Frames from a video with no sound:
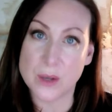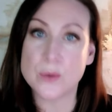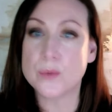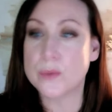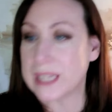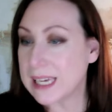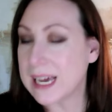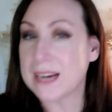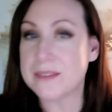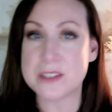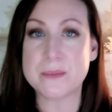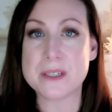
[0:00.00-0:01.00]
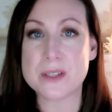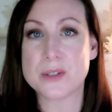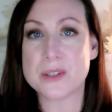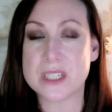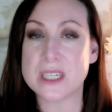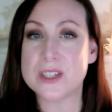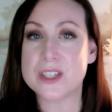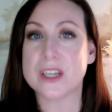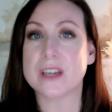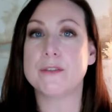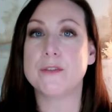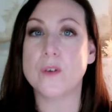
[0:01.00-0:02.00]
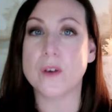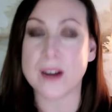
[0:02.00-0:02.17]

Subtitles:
We have to be strategic for